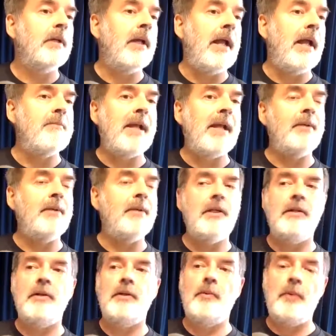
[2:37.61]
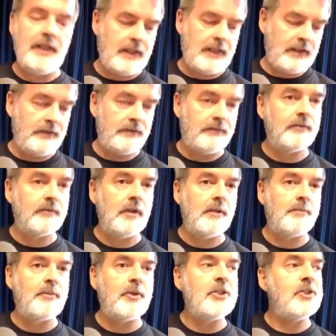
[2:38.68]
And maybe we can
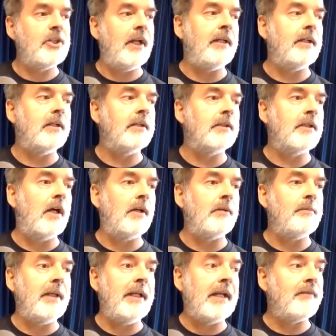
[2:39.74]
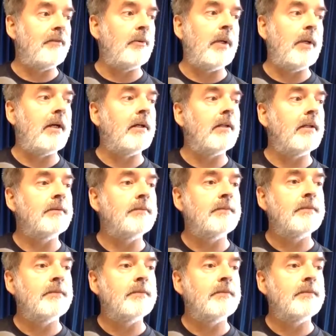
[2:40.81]
appreciate God being everywhere,